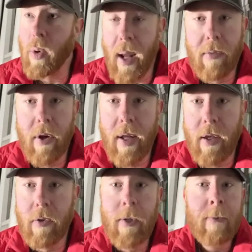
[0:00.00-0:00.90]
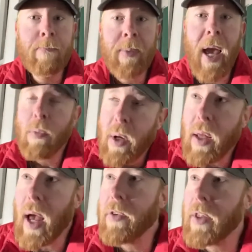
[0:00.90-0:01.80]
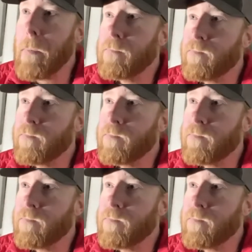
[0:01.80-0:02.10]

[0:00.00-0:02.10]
whatever it is, and realize that